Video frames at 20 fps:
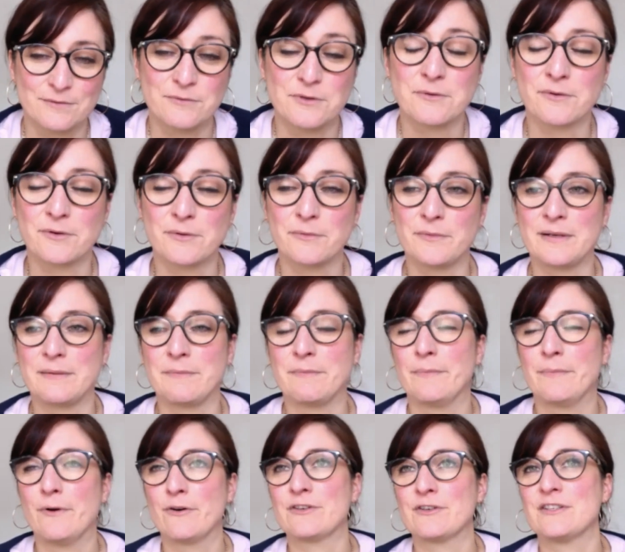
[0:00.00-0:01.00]
We
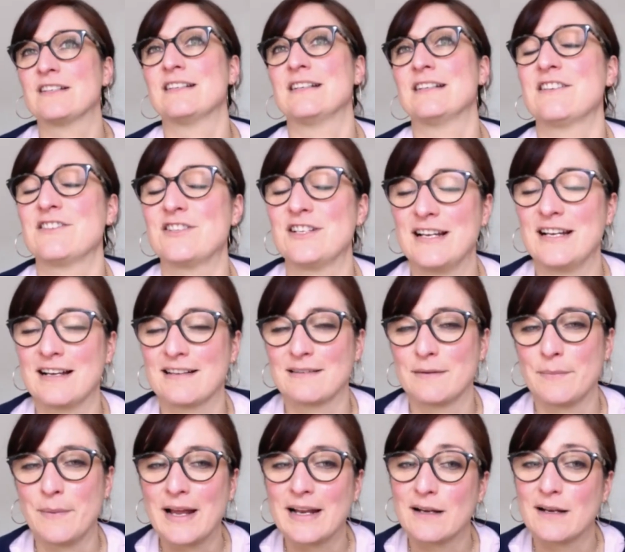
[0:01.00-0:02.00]
bought it initially as a
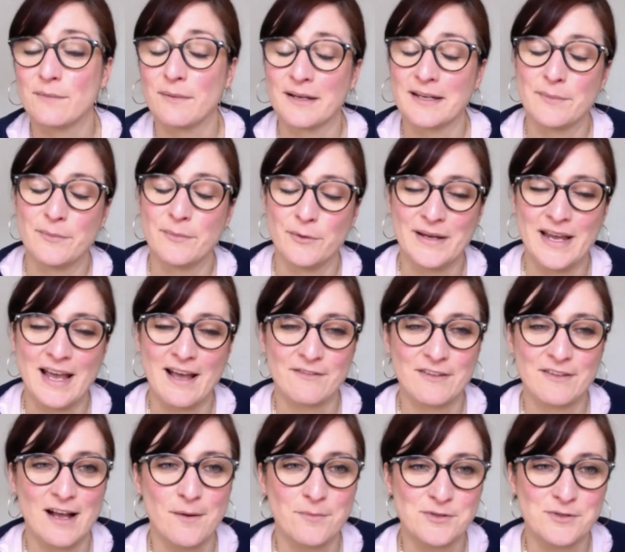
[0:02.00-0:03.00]
pedal bike, but we have
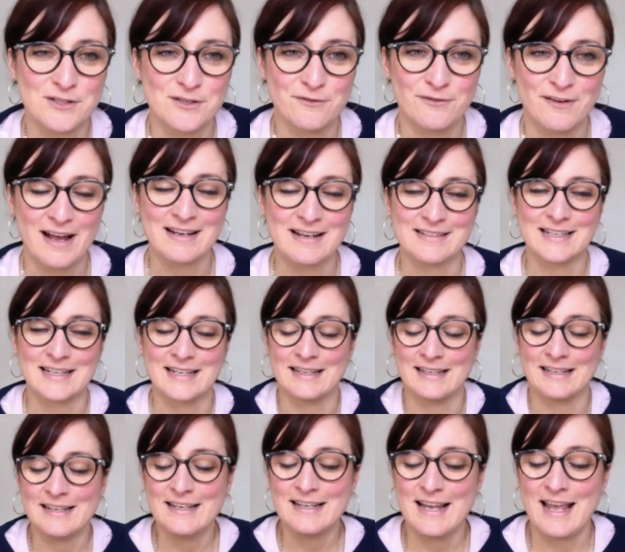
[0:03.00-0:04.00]
the option of adding
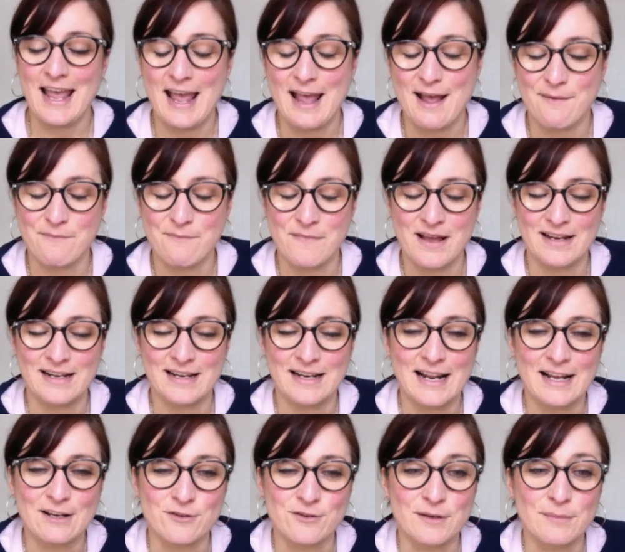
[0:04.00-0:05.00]
an
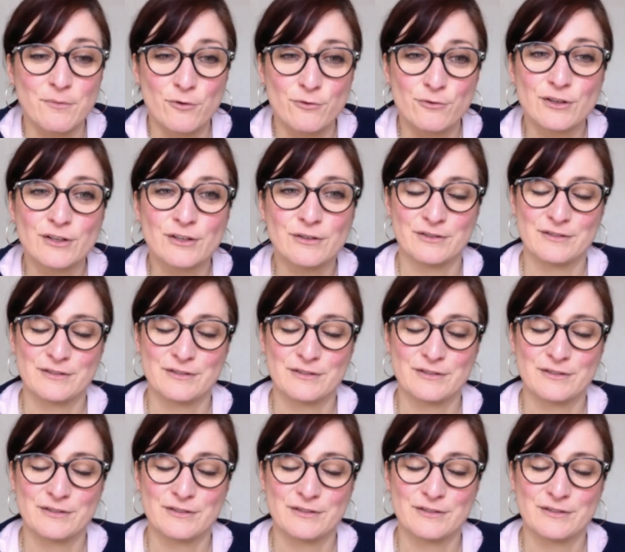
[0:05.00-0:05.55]
electric motor,